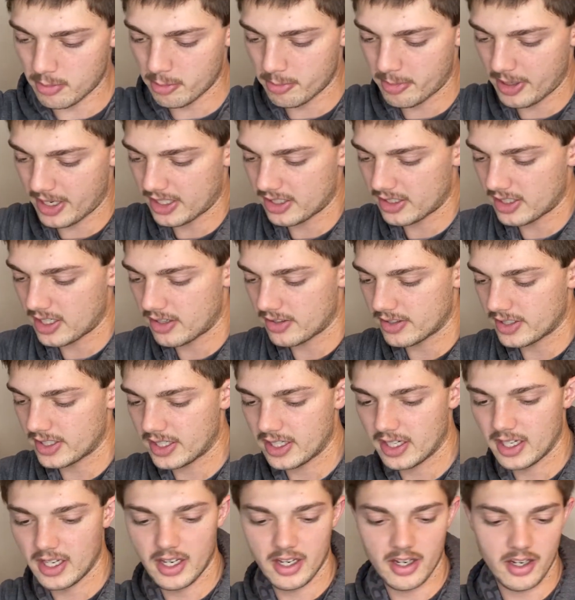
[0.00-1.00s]
band around it.
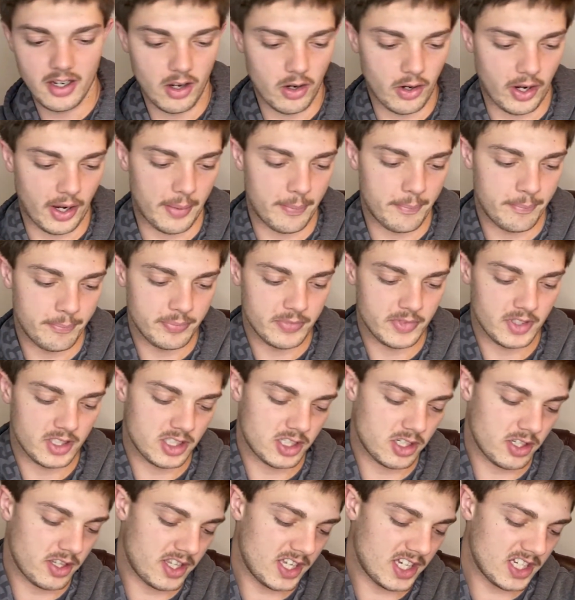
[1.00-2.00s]
Okay,
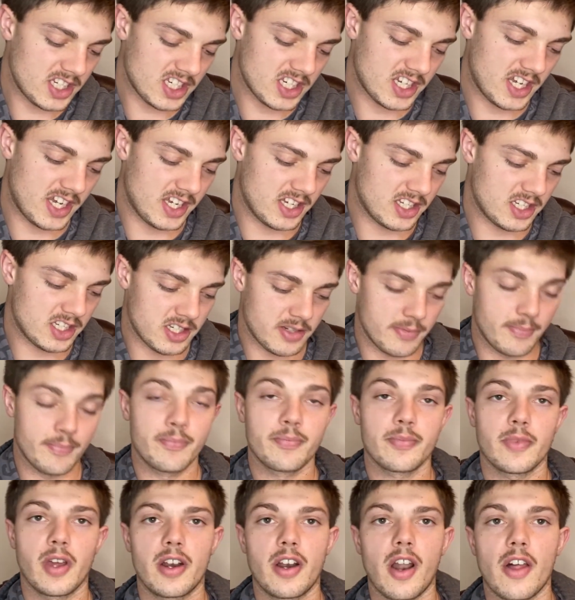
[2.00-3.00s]
so this is
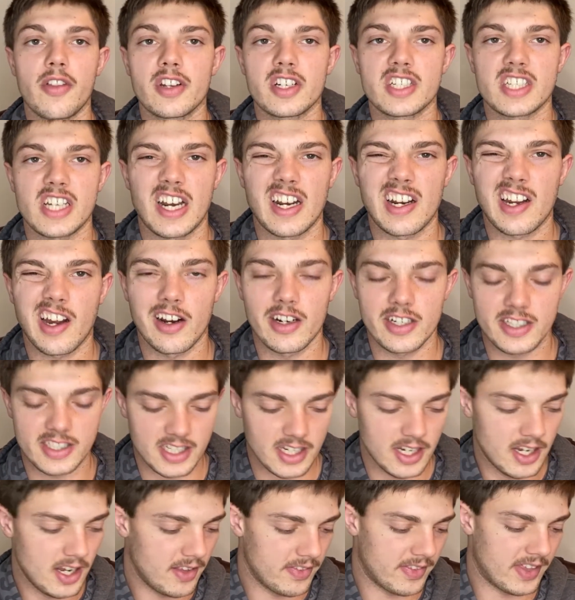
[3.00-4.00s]
another set of cards
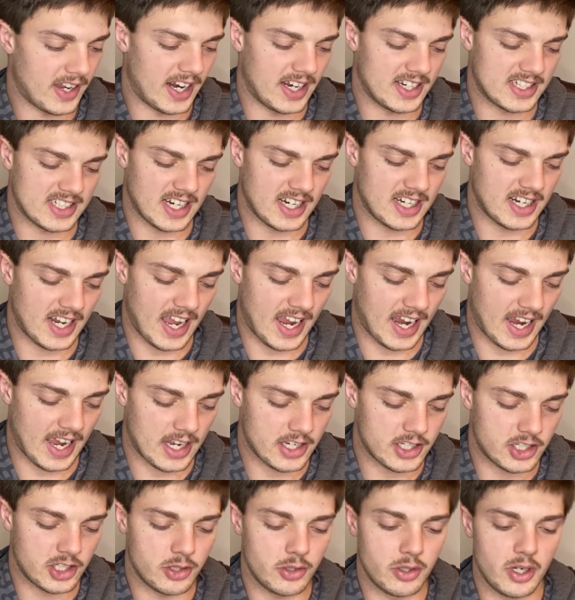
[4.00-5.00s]
that I decided to hang on
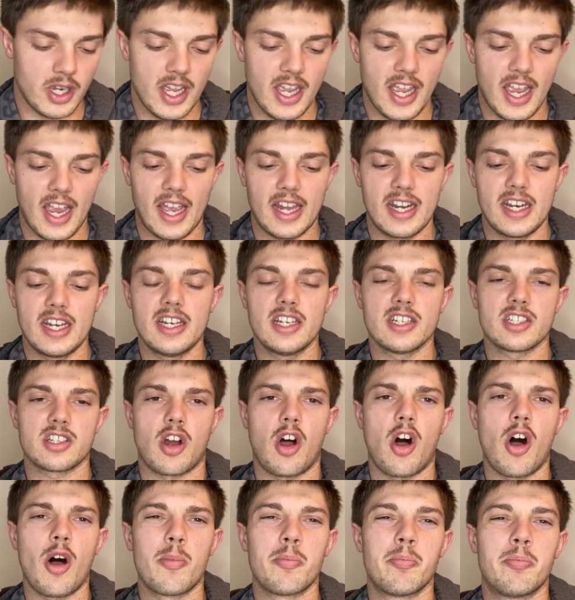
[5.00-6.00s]
to. And it is
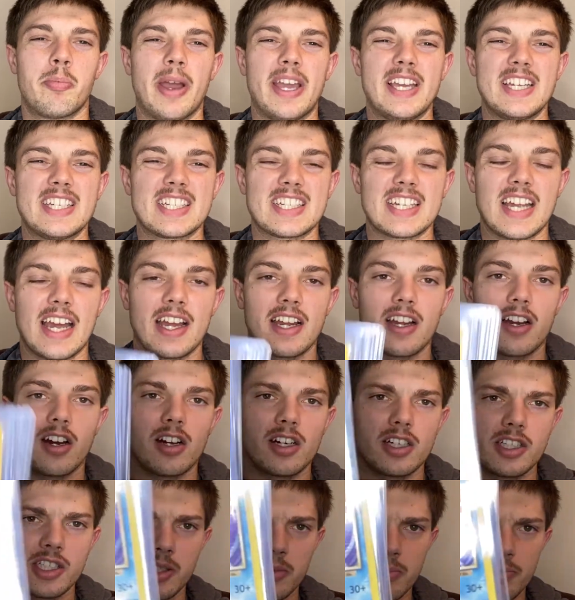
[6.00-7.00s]
all base set
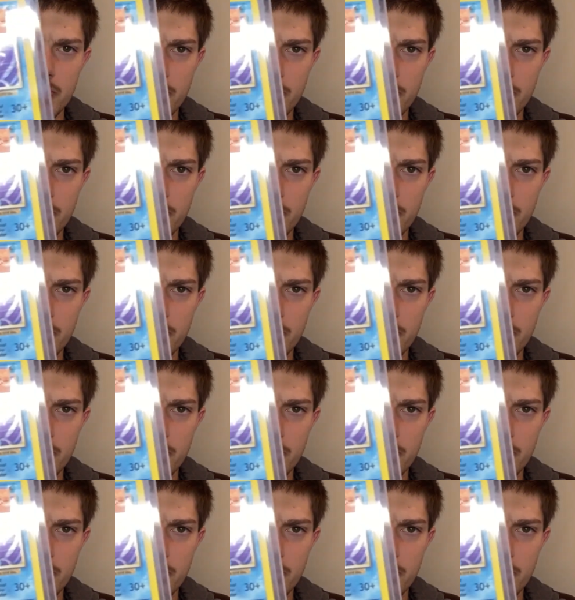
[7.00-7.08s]
cards